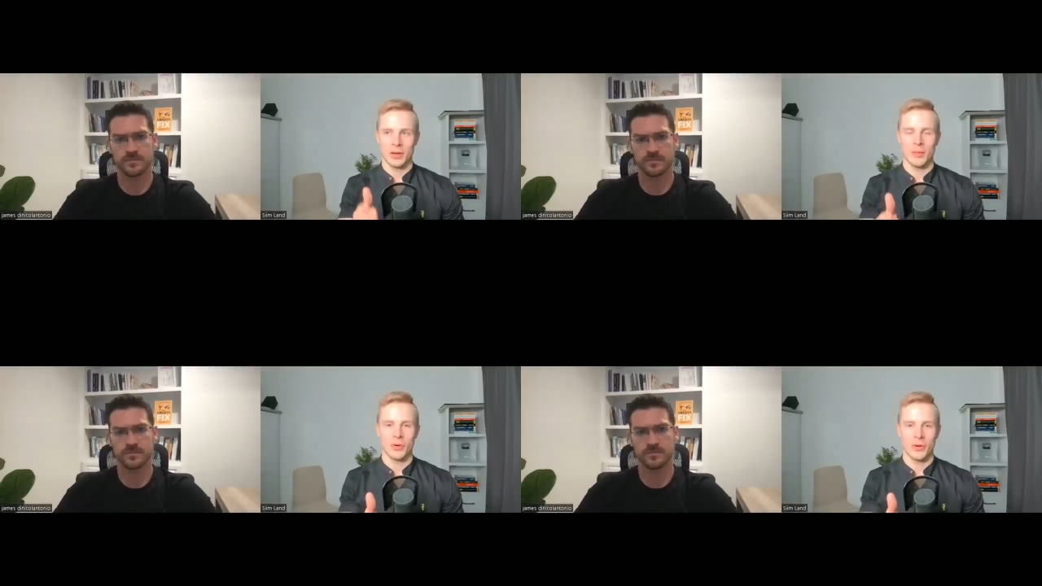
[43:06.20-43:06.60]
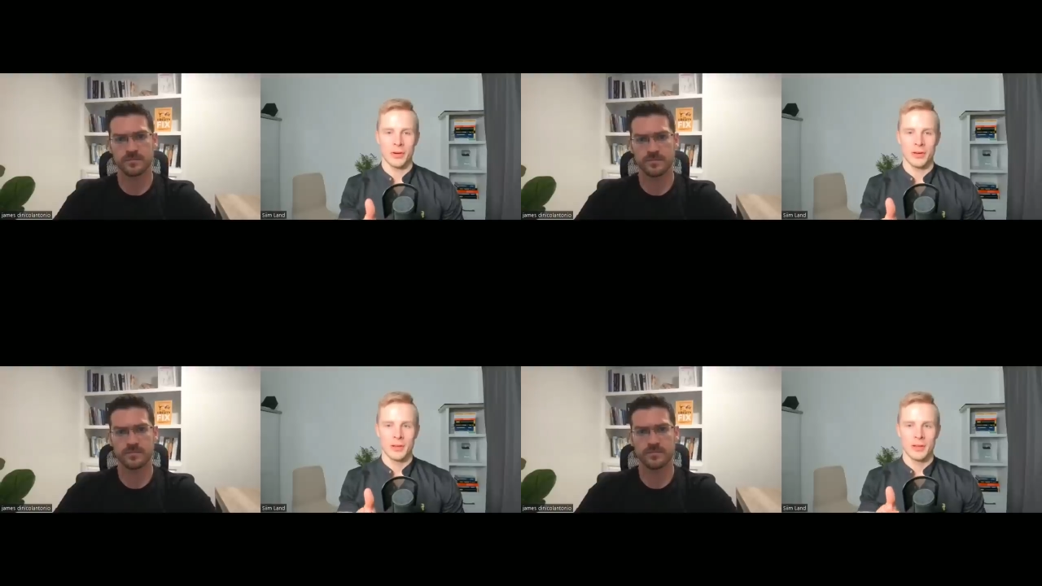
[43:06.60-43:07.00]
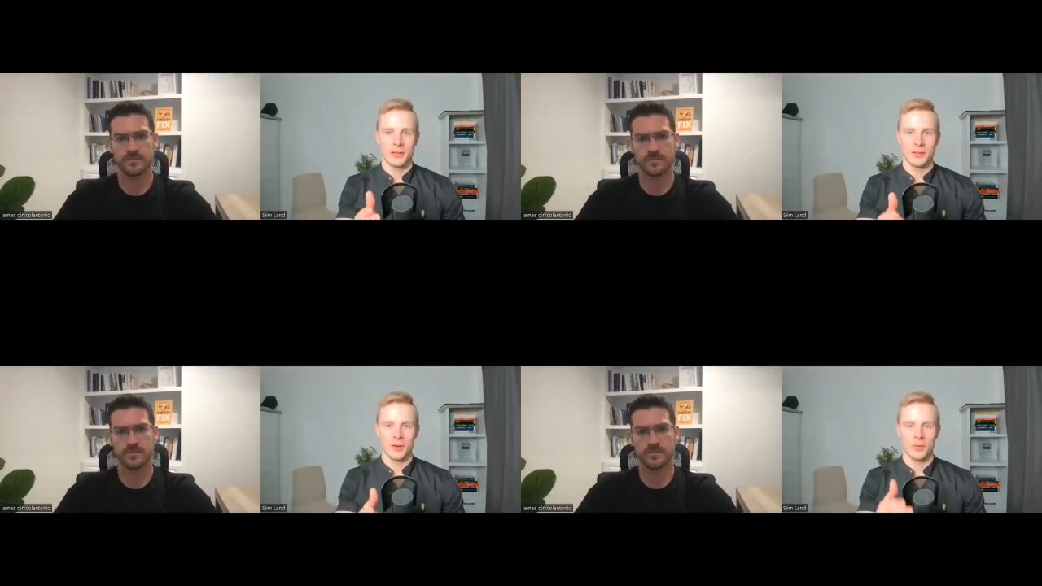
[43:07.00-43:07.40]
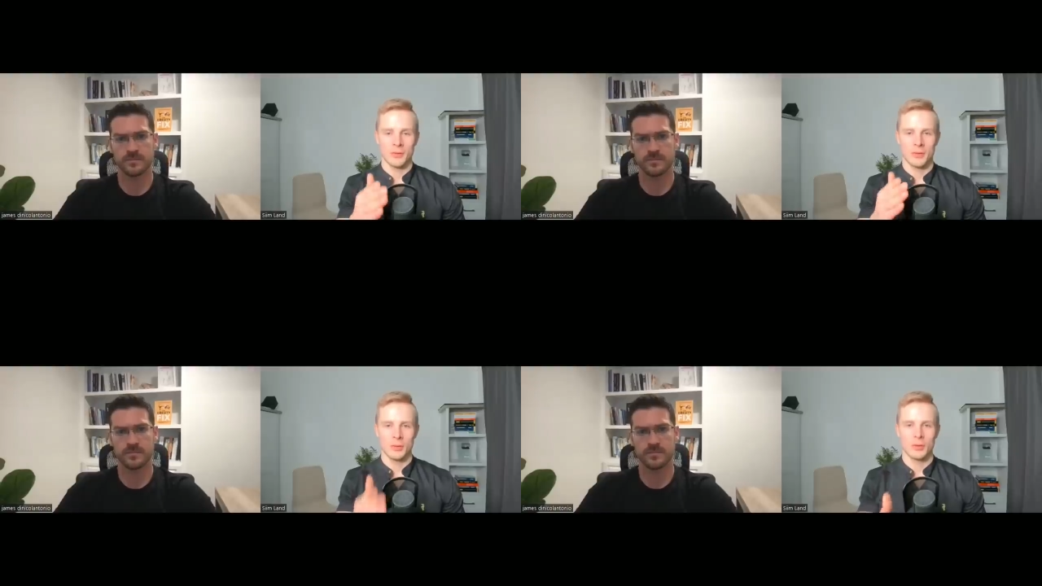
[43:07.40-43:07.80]
Speaker 1: you're going to burn you
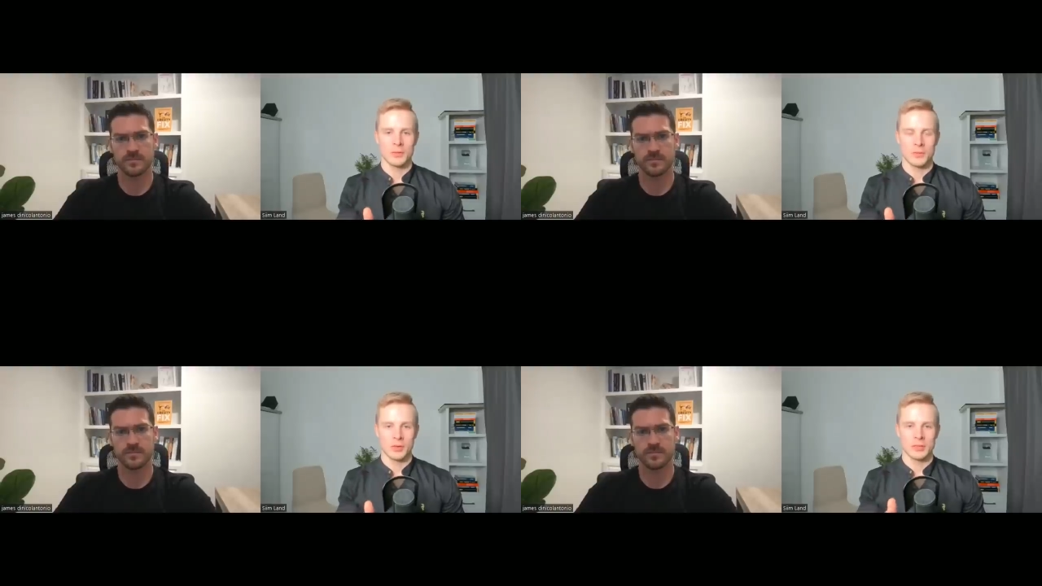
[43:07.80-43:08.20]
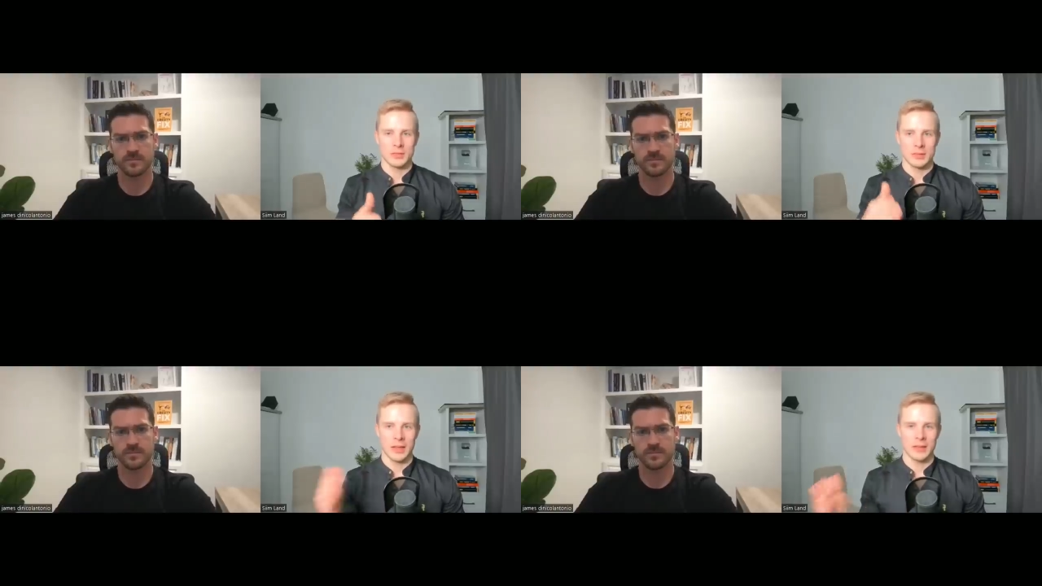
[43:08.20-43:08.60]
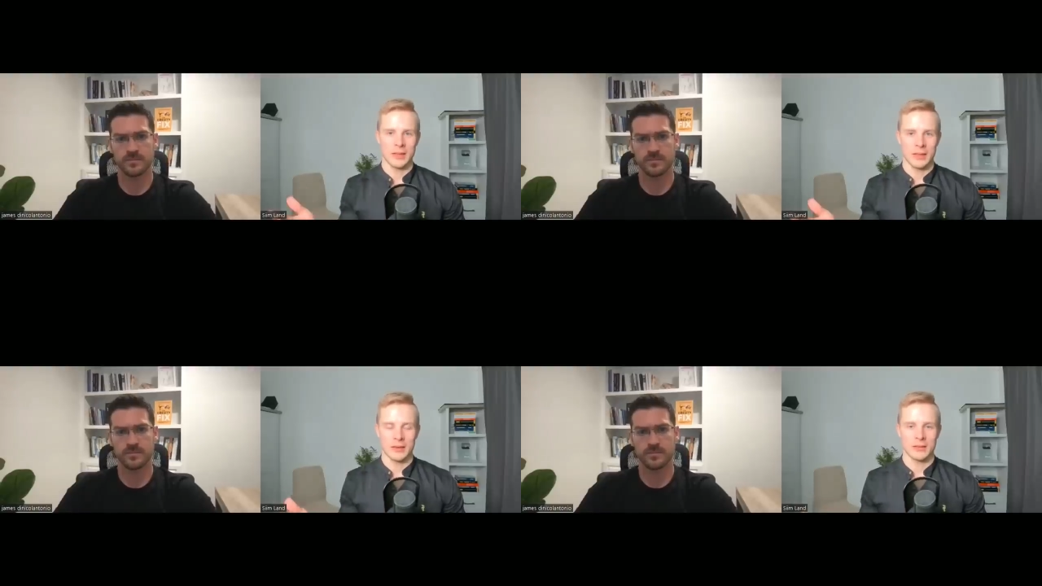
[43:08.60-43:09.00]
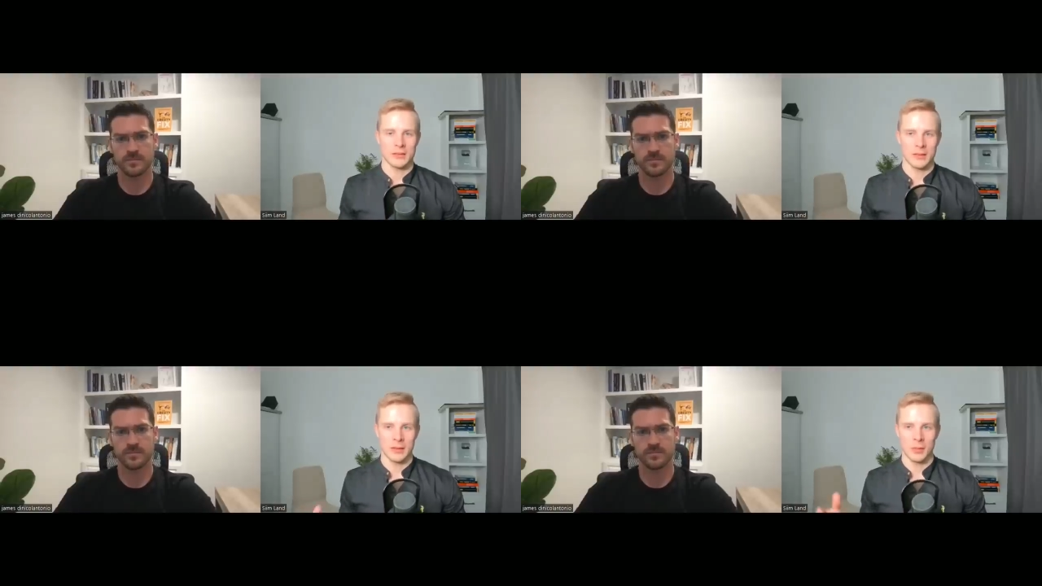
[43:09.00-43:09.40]
know glucose first and
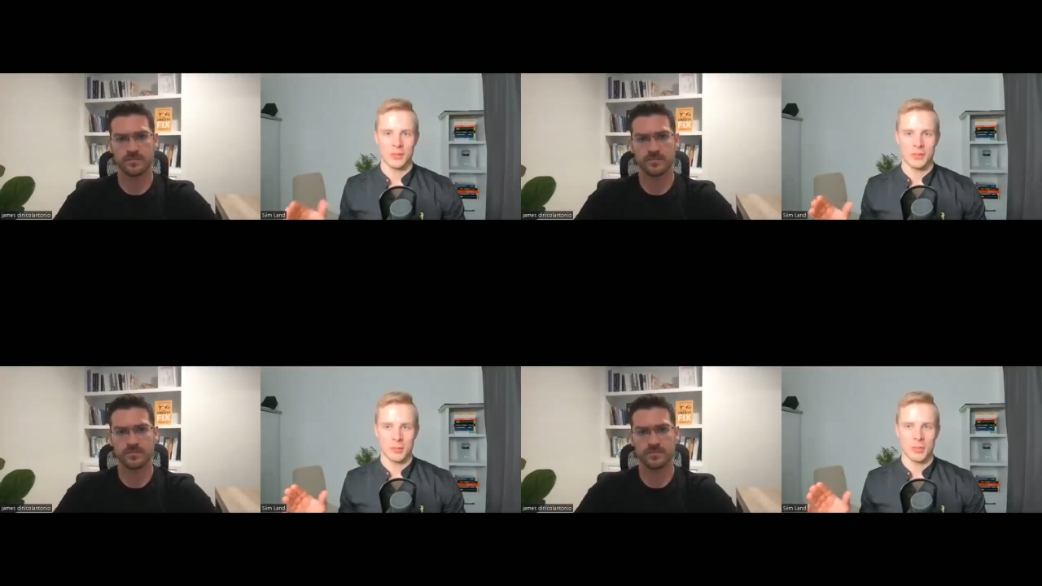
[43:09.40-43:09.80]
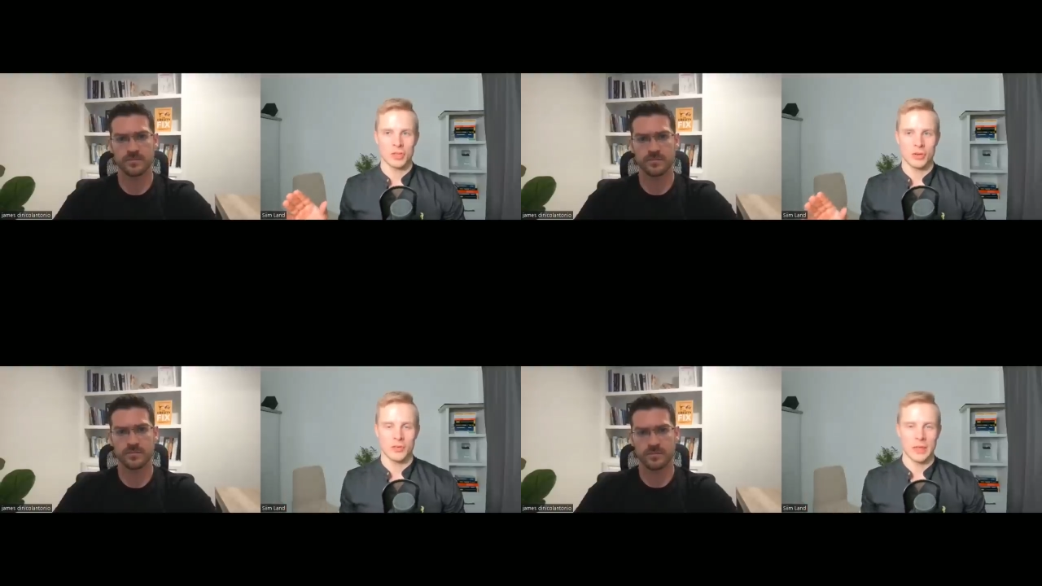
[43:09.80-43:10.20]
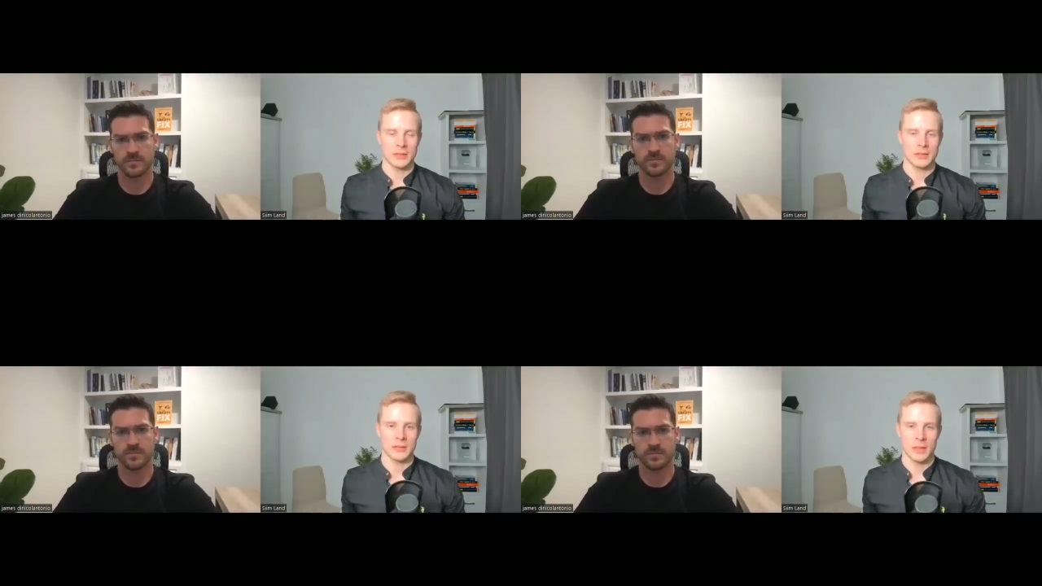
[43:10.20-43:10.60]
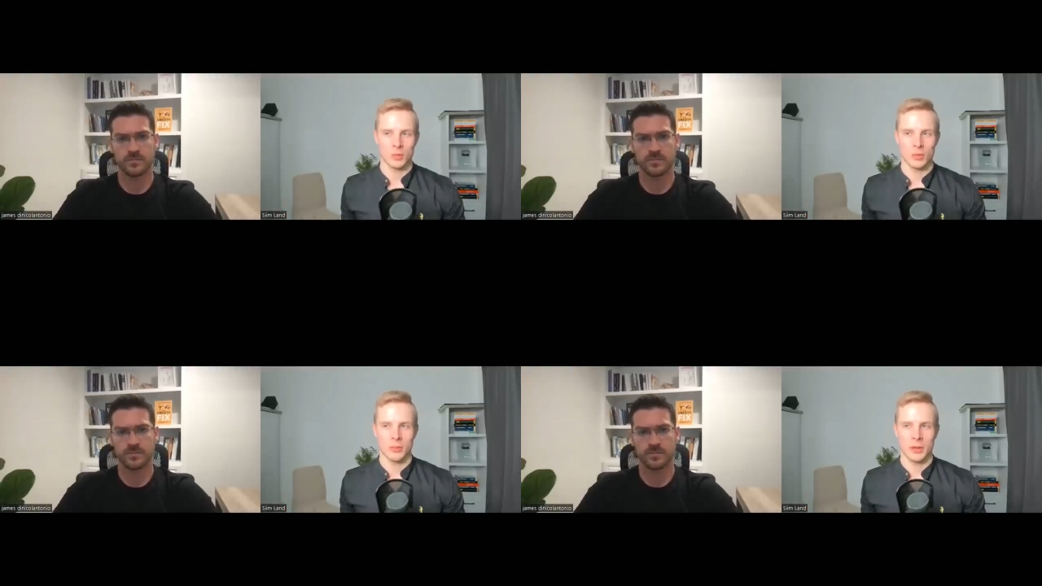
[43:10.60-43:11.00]
then a little bit mixture of fats
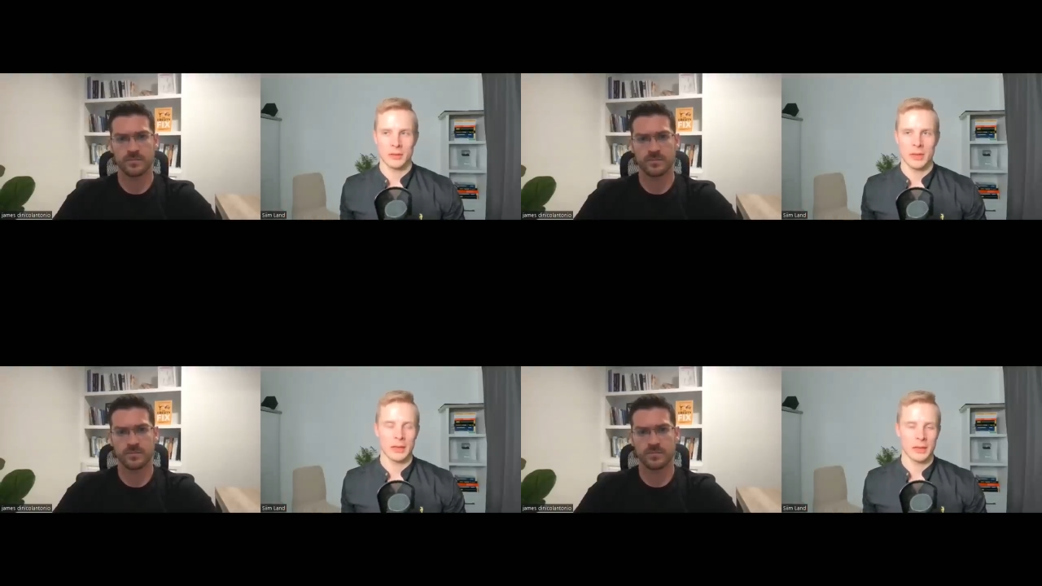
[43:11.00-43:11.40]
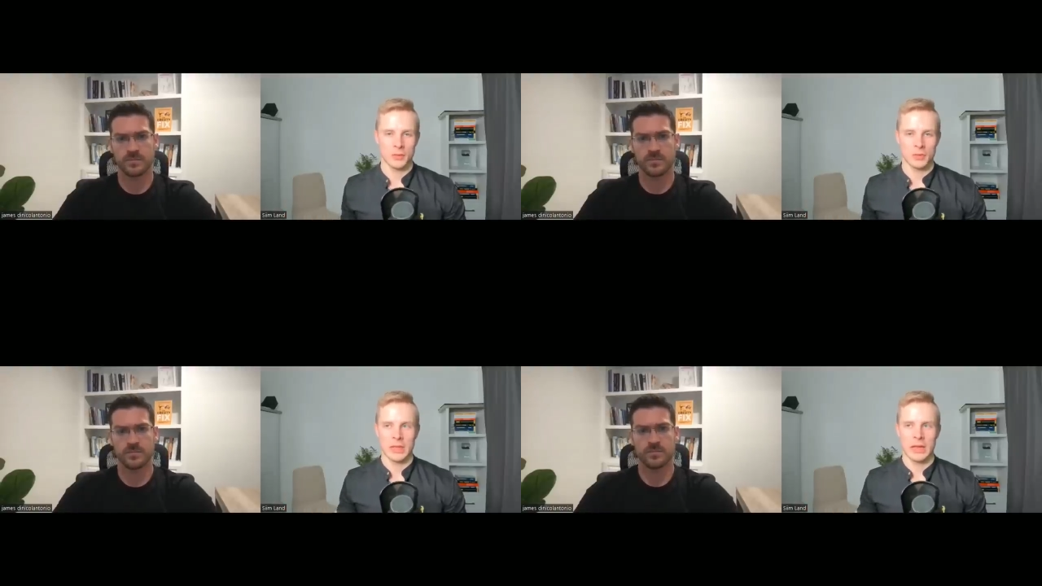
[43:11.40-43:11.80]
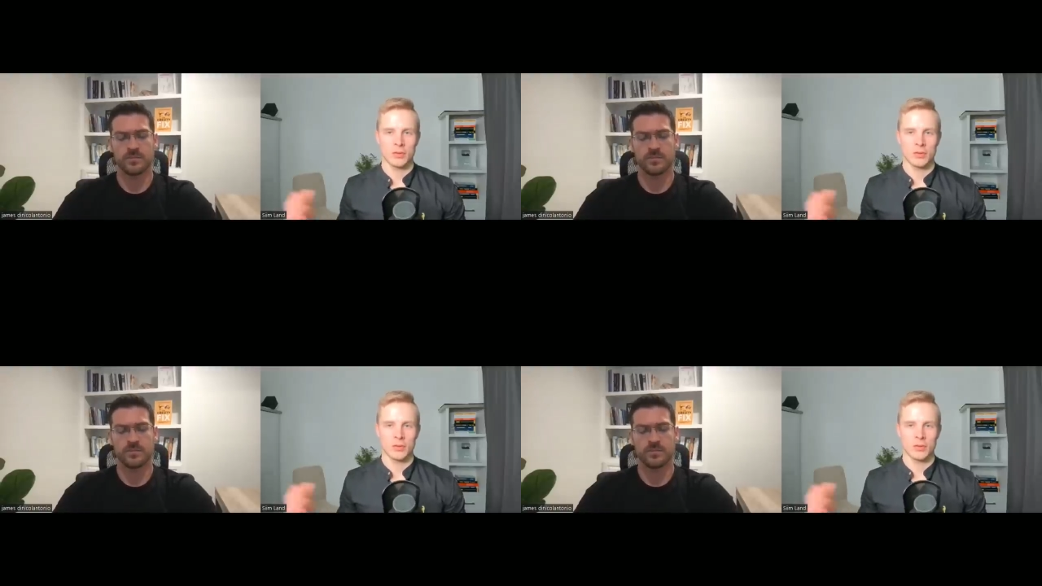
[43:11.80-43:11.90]
as well but yeah like if you just